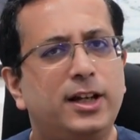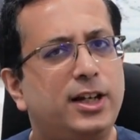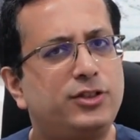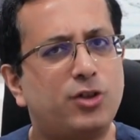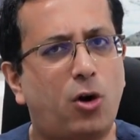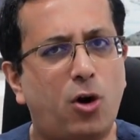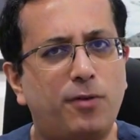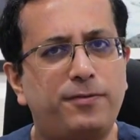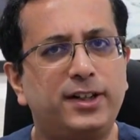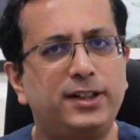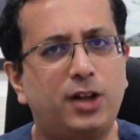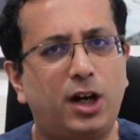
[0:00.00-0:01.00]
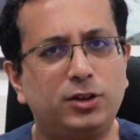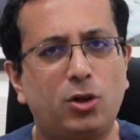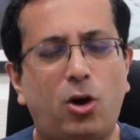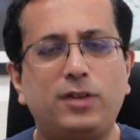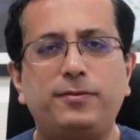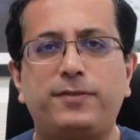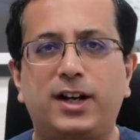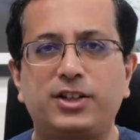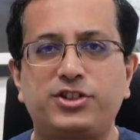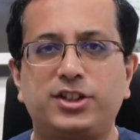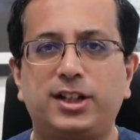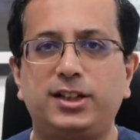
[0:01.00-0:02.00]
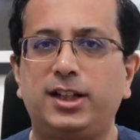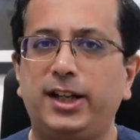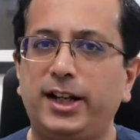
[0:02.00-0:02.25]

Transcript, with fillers: is often non-functional